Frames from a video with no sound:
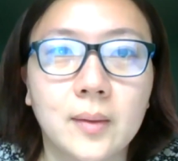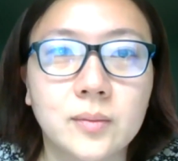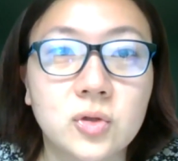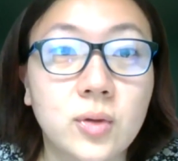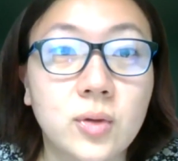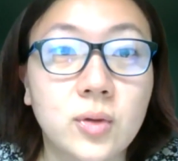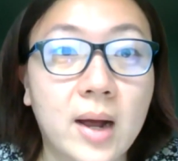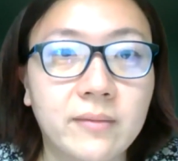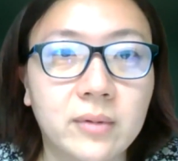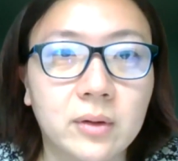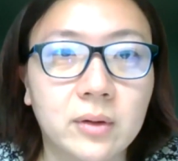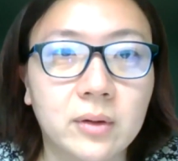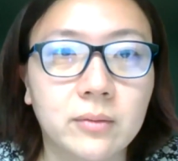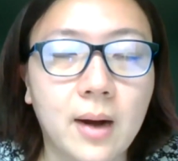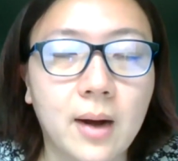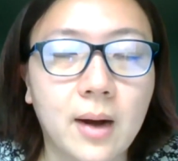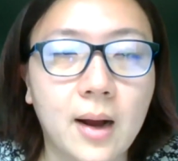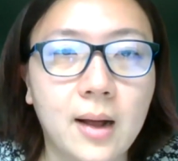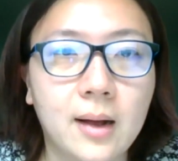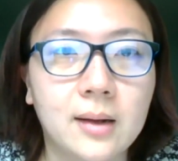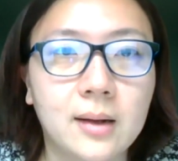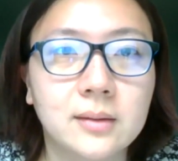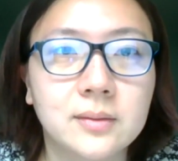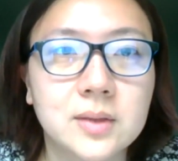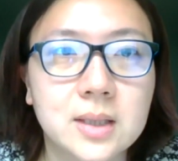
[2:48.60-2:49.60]
drive
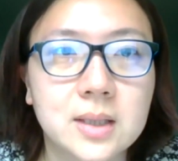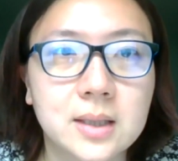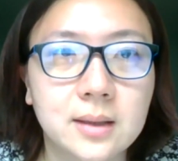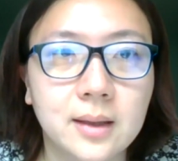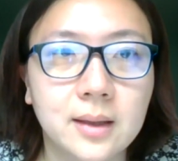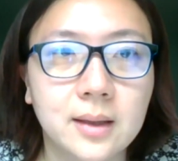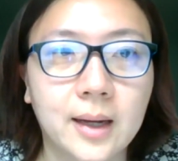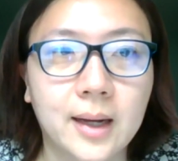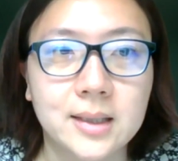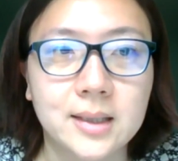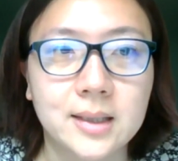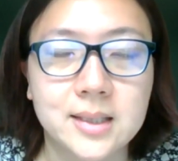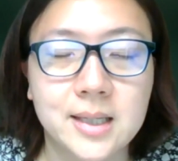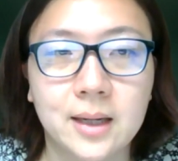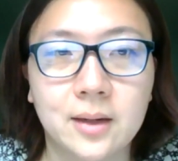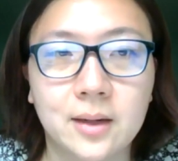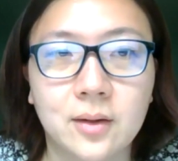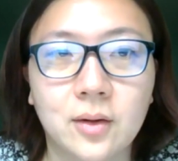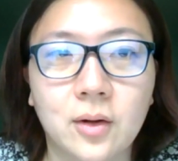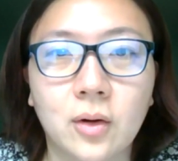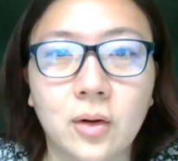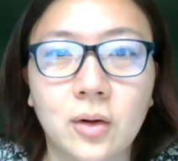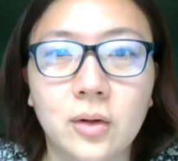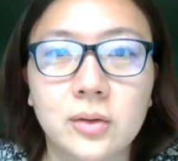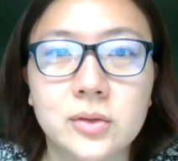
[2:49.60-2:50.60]
around, I take
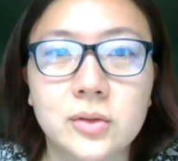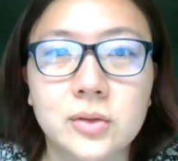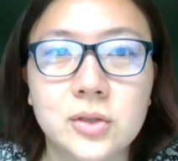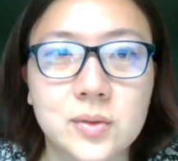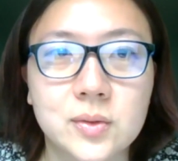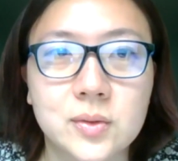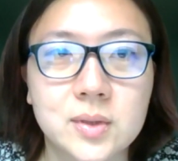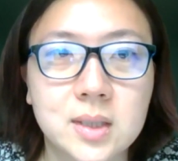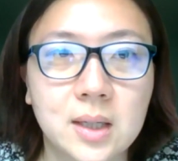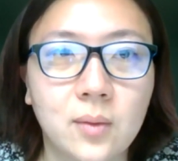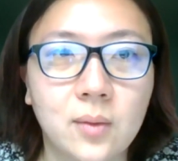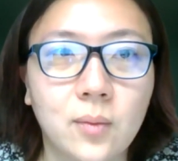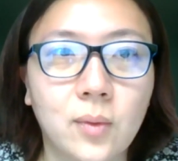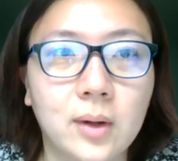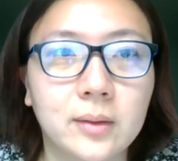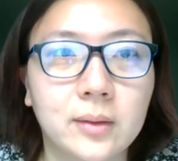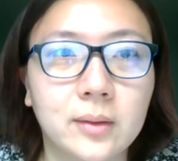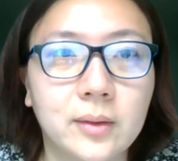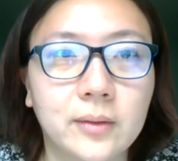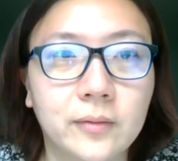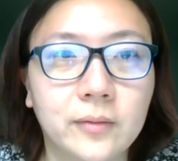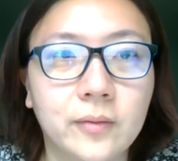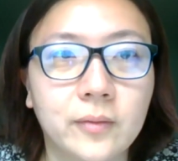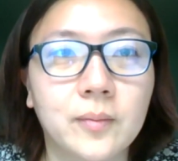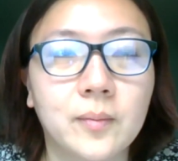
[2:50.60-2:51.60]
her to see one
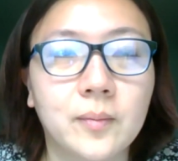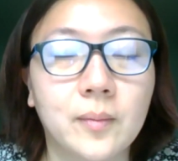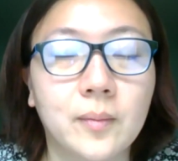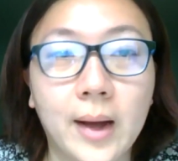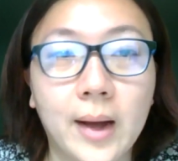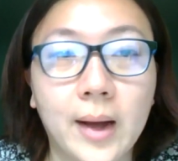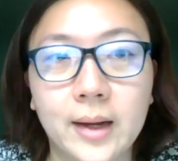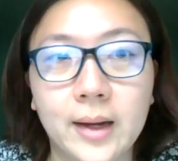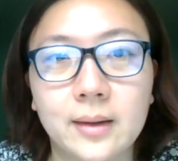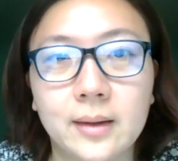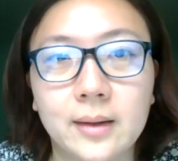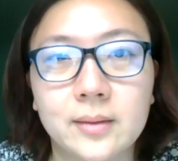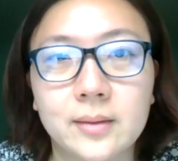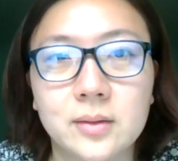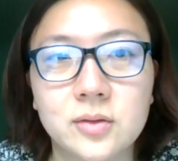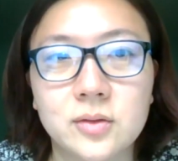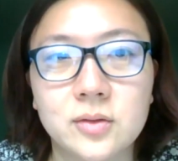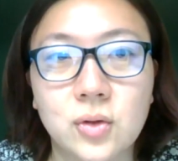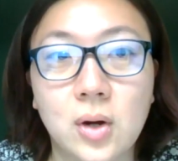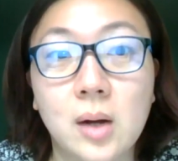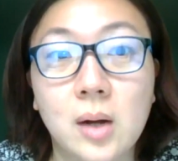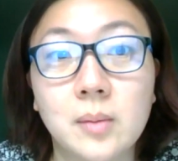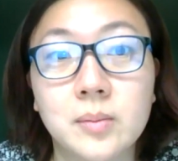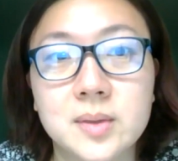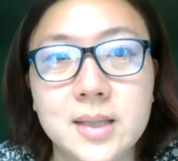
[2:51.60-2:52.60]
of my
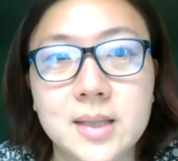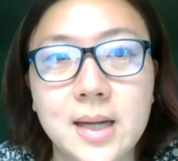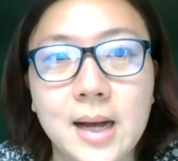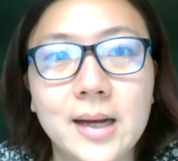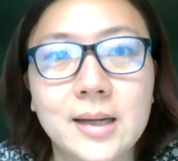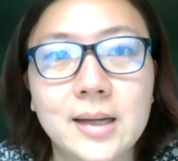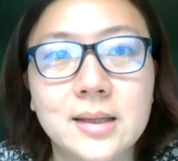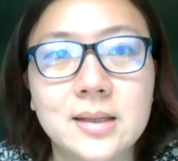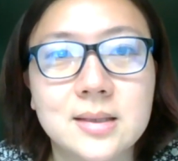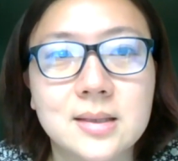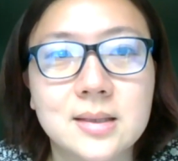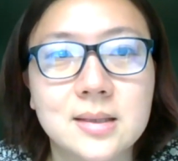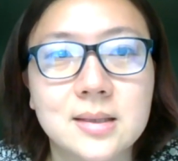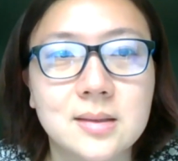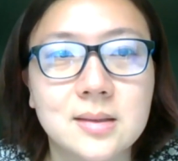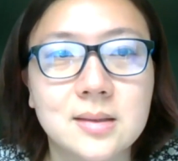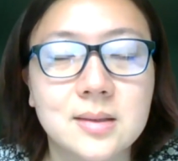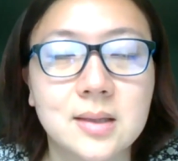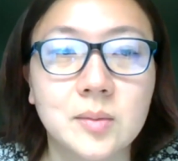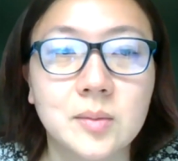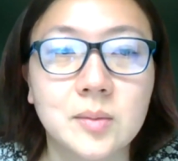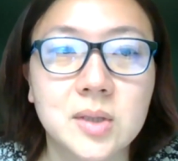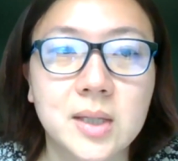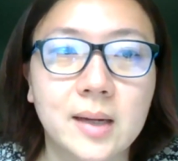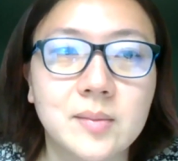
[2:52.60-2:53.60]
job sites,
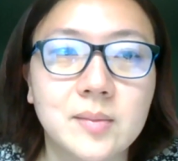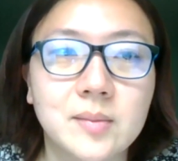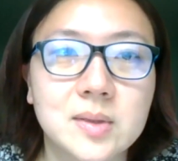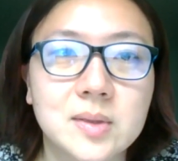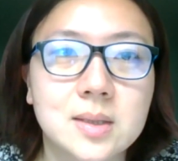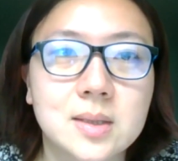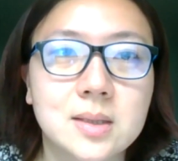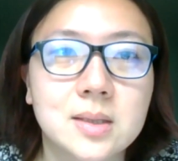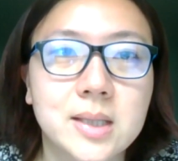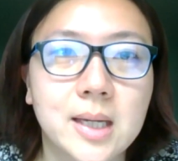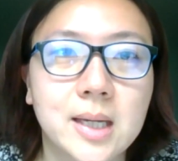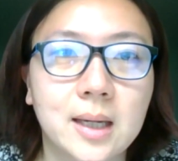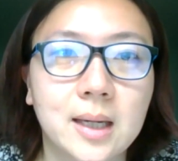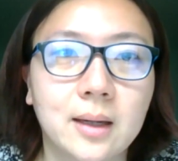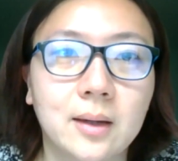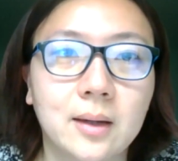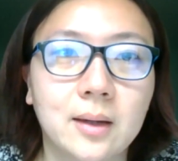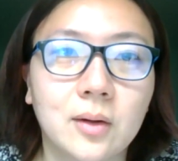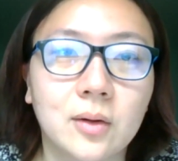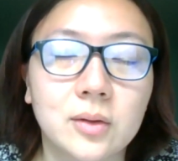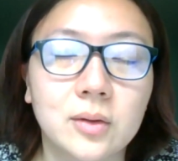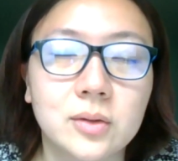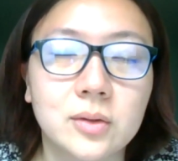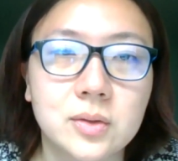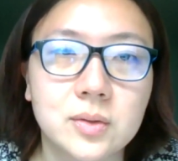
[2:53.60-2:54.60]
sometimes taking
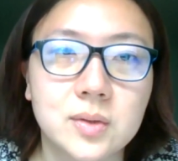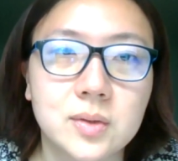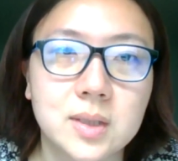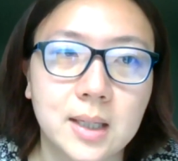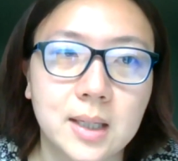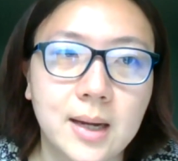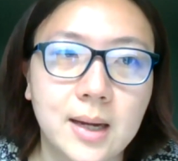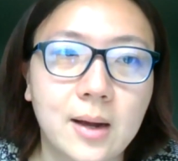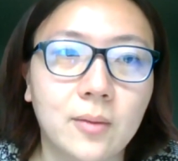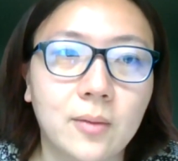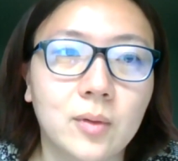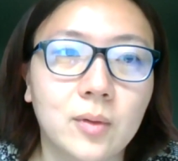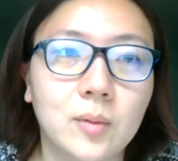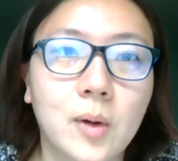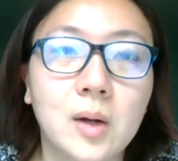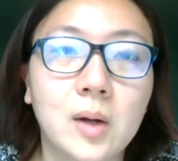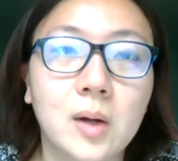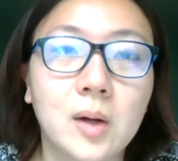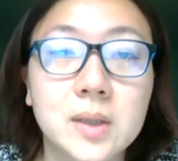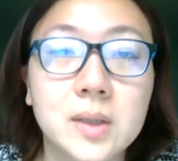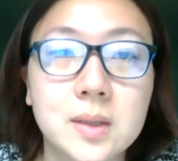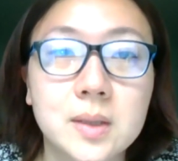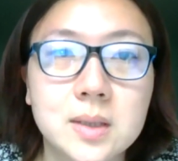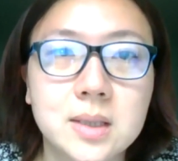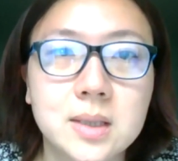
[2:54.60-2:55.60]
her to see our
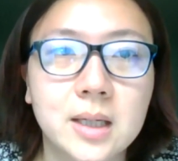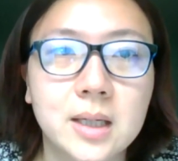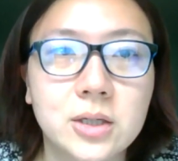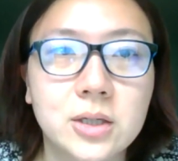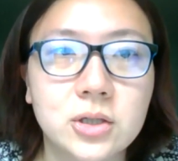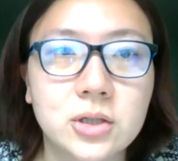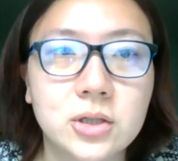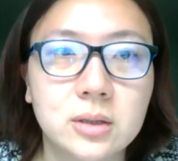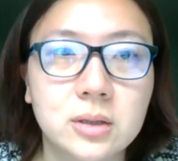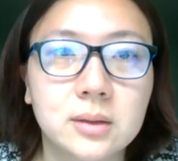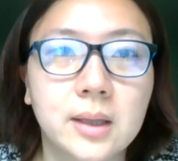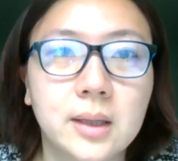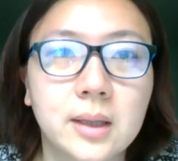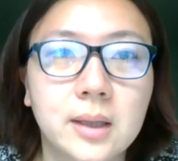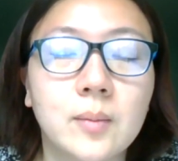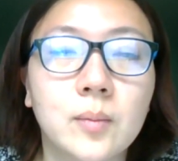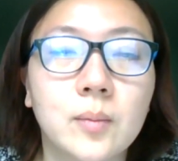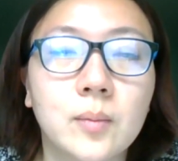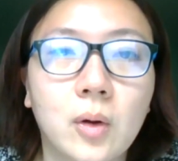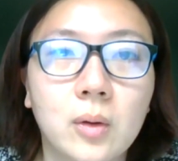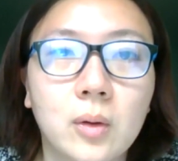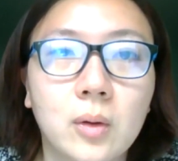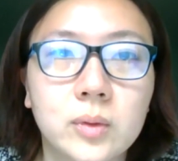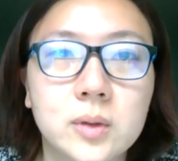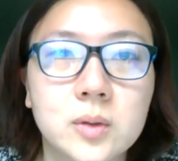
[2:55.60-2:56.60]
pumping station, and
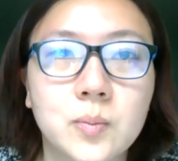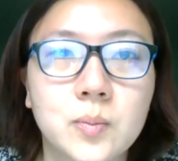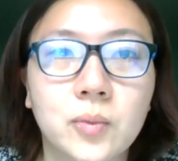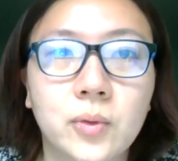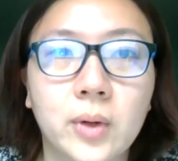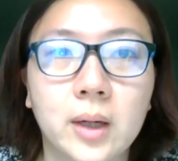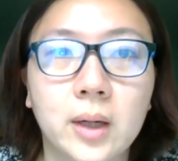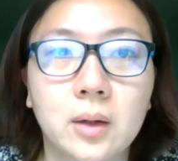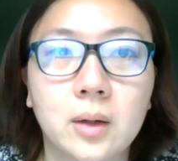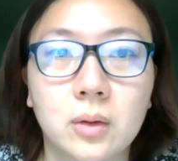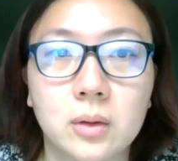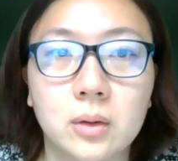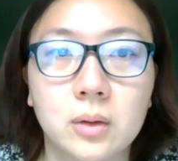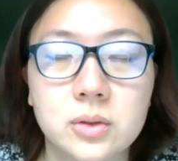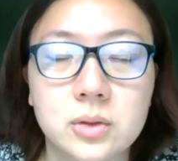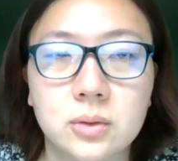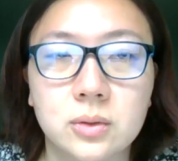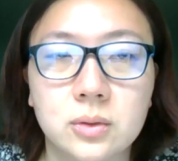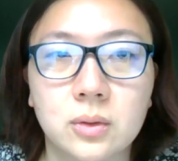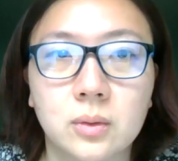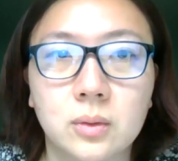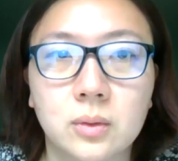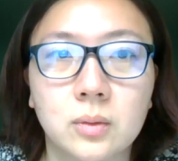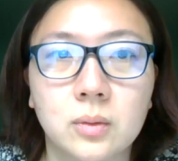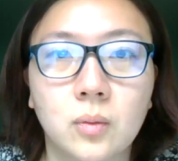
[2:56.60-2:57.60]
always bring her
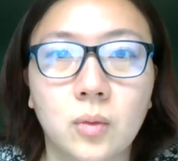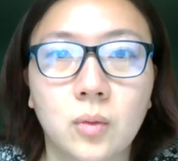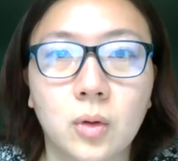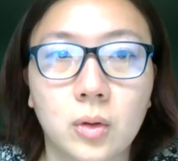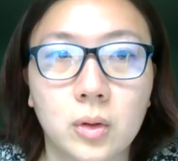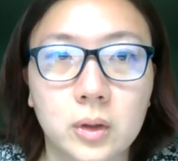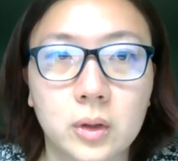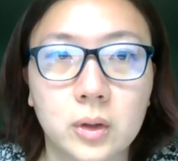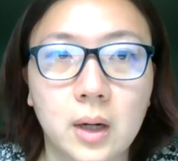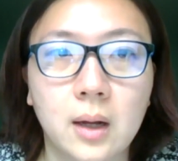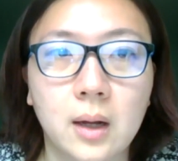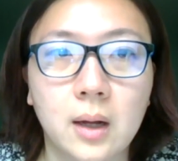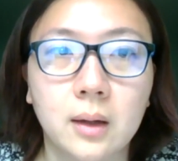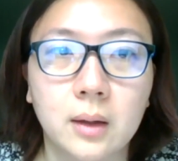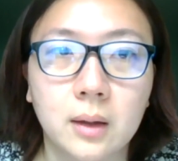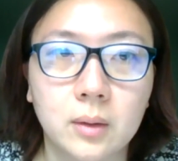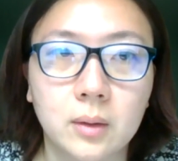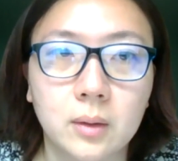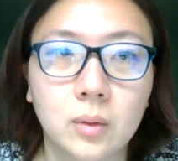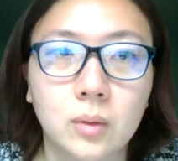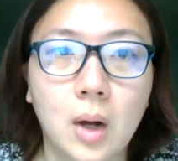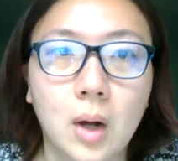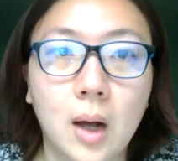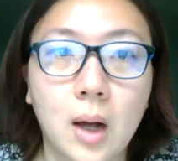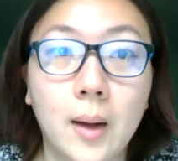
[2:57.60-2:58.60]
to work on
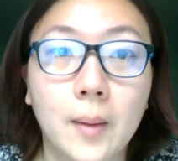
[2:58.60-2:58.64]
our,